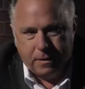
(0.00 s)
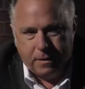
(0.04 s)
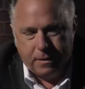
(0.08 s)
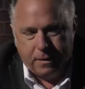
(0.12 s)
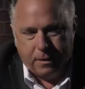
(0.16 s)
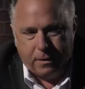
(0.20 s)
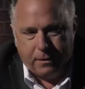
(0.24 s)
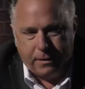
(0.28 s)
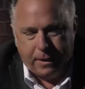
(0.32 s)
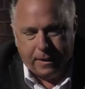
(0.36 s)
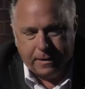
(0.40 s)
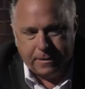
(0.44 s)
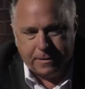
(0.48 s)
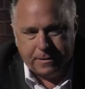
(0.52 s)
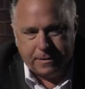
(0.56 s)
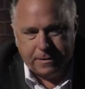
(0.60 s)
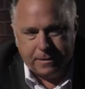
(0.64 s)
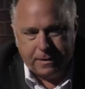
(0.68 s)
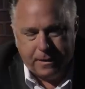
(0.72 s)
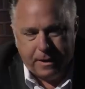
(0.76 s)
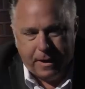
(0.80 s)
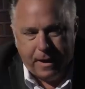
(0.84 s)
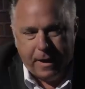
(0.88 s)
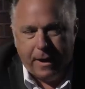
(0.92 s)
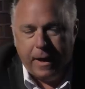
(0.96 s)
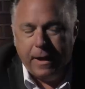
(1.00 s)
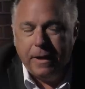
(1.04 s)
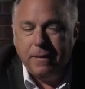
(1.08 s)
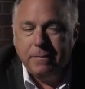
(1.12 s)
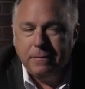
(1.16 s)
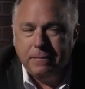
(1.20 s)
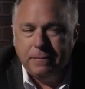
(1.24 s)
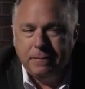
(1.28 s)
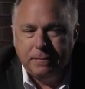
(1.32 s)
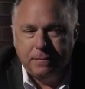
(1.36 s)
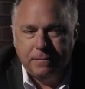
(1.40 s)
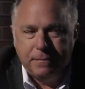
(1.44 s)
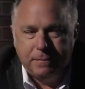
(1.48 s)
Now that's
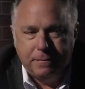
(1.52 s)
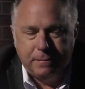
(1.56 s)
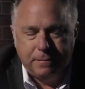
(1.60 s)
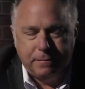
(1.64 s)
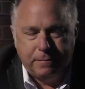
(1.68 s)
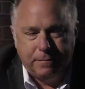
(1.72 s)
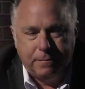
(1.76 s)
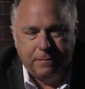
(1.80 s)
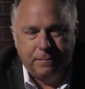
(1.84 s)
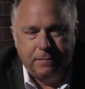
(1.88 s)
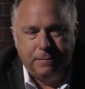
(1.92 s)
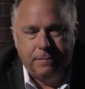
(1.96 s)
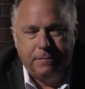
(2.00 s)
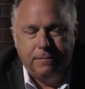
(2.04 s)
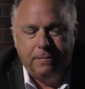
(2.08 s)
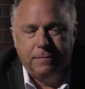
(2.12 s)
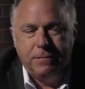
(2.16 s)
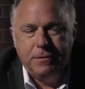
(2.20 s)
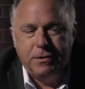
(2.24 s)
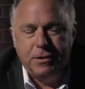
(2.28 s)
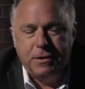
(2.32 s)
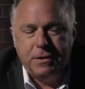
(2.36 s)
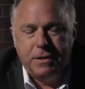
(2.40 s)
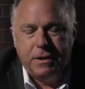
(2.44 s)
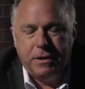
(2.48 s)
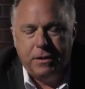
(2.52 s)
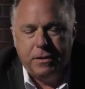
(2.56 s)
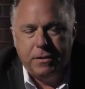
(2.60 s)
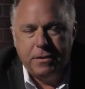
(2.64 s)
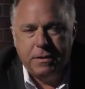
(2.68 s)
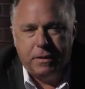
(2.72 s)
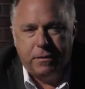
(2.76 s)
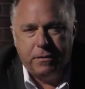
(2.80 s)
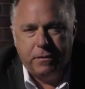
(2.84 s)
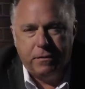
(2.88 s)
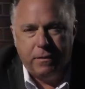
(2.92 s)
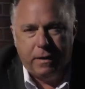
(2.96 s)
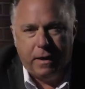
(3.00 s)
today, 60 years
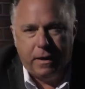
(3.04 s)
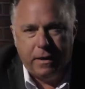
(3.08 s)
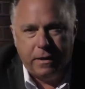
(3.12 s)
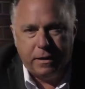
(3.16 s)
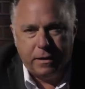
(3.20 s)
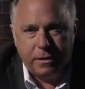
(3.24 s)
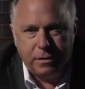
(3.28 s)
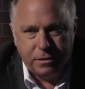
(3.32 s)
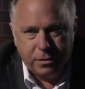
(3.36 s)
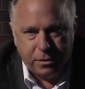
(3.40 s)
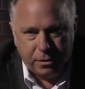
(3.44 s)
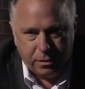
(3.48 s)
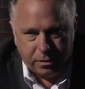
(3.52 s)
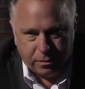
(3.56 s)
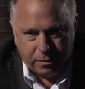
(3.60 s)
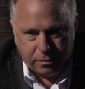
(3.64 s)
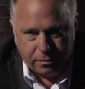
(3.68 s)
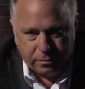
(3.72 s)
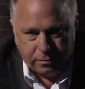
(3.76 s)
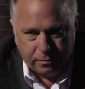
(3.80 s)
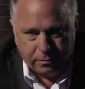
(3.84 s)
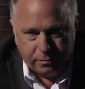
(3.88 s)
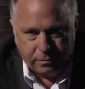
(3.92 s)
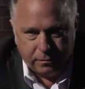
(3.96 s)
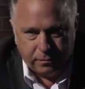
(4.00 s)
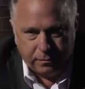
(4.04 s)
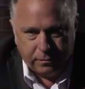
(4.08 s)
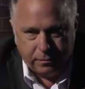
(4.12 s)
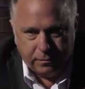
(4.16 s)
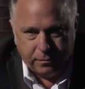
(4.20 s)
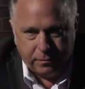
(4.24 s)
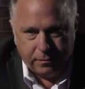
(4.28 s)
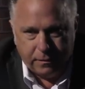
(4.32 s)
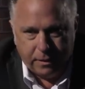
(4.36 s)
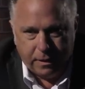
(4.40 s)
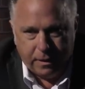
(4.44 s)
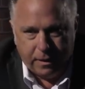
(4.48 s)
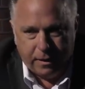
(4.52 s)
after Vatican II.
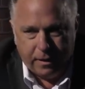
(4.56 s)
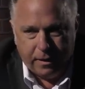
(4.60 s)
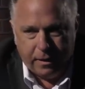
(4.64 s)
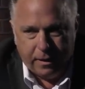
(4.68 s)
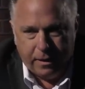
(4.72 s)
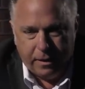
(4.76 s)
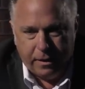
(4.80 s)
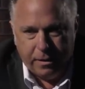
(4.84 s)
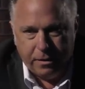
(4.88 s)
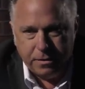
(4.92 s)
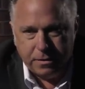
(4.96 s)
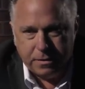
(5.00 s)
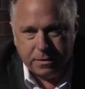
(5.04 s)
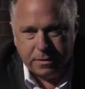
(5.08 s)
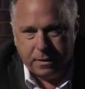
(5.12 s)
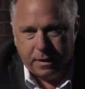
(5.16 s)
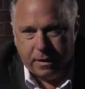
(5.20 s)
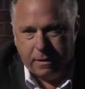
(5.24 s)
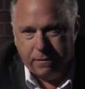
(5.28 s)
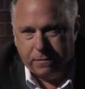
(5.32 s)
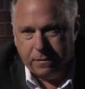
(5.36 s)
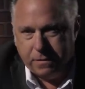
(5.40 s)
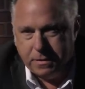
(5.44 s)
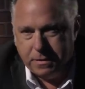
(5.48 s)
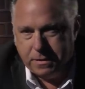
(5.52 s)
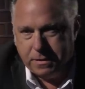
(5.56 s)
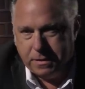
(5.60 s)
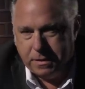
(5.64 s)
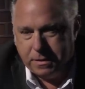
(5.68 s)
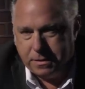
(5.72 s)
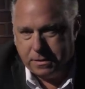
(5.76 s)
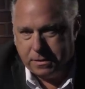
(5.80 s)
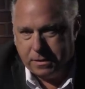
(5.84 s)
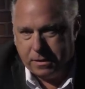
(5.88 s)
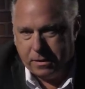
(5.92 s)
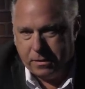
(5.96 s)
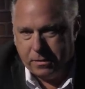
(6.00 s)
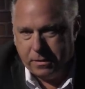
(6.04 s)
Here's San
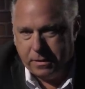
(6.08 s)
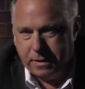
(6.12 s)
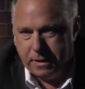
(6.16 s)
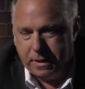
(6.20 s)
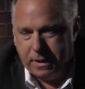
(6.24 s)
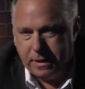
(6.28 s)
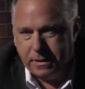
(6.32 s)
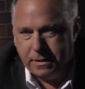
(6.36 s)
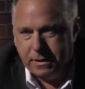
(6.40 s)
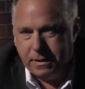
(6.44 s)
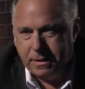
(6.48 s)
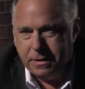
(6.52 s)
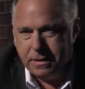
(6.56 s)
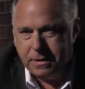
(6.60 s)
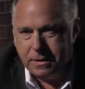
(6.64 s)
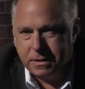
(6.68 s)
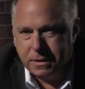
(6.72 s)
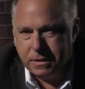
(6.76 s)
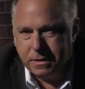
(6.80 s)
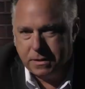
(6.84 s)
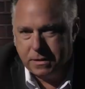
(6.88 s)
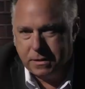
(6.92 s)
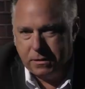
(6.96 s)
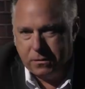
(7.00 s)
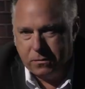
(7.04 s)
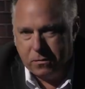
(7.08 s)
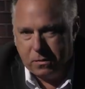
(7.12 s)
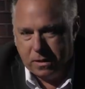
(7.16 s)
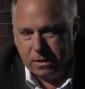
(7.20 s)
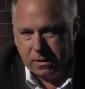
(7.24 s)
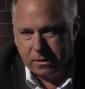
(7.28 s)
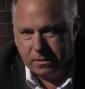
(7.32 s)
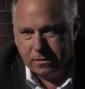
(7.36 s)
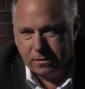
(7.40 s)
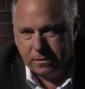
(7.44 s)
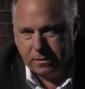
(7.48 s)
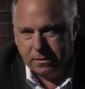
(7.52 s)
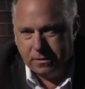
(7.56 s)
Francisco in
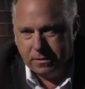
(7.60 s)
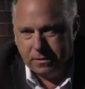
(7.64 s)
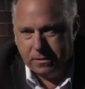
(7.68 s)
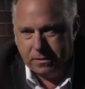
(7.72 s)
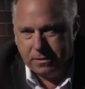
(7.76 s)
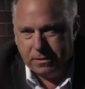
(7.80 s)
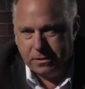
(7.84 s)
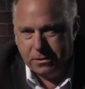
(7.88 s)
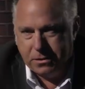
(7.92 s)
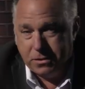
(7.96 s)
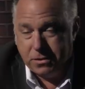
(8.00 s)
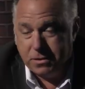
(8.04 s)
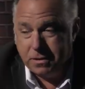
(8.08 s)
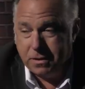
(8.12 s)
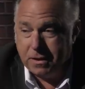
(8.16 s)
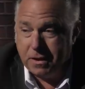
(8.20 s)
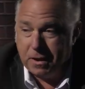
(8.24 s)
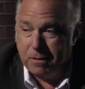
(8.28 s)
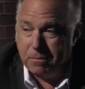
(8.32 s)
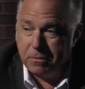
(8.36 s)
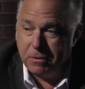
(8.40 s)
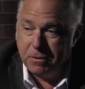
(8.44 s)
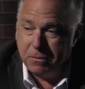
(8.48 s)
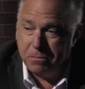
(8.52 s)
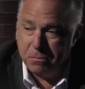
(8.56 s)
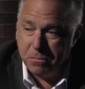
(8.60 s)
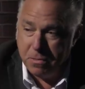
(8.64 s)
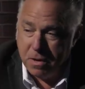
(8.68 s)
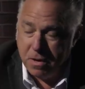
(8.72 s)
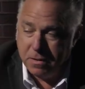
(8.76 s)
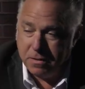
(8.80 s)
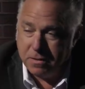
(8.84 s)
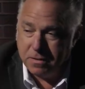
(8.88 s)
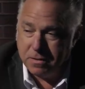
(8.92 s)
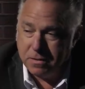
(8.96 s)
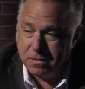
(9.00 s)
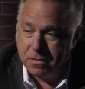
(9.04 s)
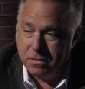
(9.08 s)
1961, just a couple of
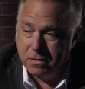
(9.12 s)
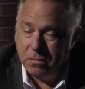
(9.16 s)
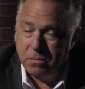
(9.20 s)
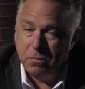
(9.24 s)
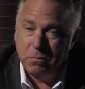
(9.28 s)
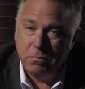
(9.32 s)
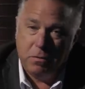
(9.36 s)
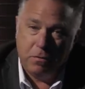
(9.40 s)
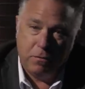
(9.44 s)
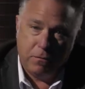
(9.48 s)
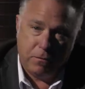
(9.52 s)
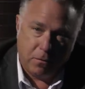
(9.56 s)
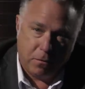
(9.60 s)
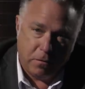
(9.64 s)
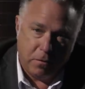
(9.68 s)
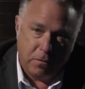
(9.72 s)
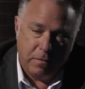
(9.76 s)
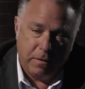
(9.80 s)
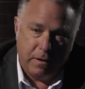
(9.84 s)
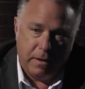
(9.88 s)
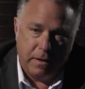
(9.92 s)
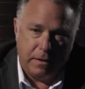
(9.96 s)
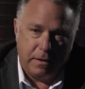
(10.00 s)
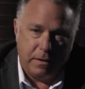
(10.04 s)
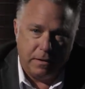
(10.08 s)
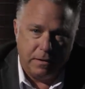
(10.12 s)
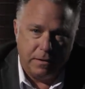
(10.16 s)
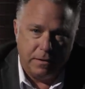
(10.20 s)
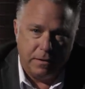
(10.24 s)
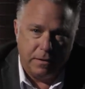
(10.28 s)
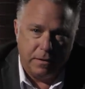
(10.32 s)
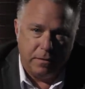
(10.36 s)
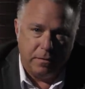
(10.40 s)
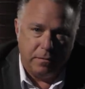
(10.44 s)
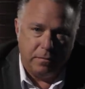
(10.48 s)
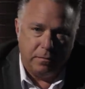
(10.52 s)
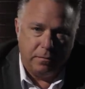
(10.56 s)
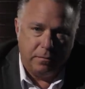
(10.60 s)
months before Vatican
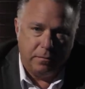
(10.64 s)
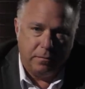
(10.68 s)
II.